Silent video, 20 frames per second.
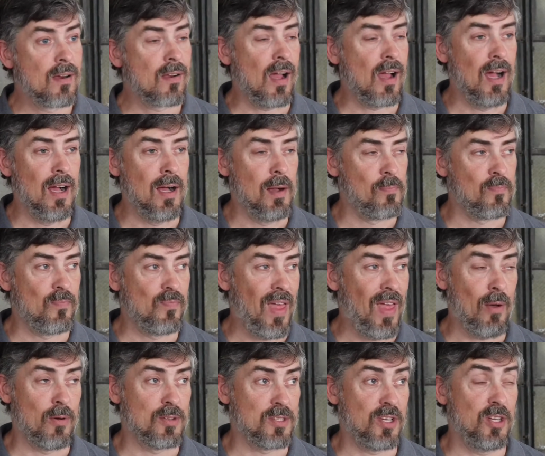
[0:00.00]

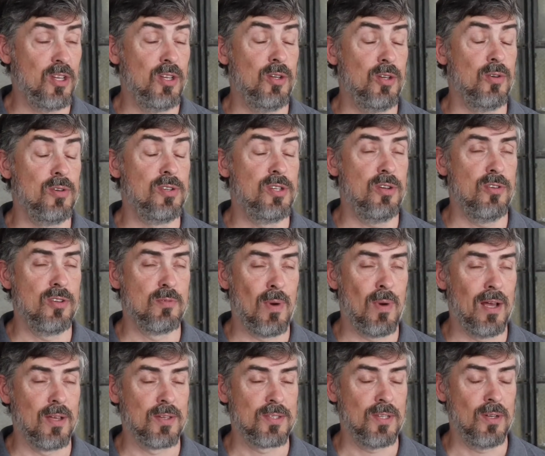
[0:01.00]
That was a huge
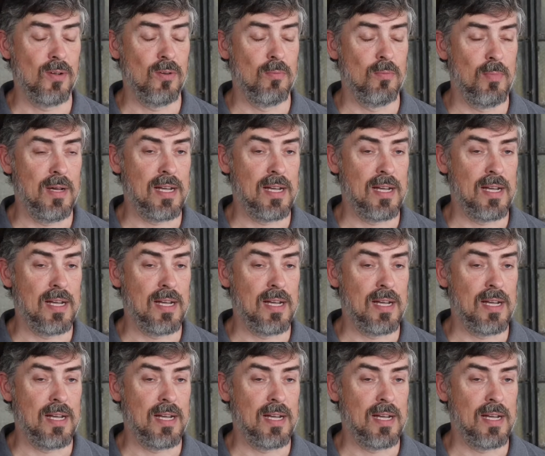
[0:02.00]
milestone.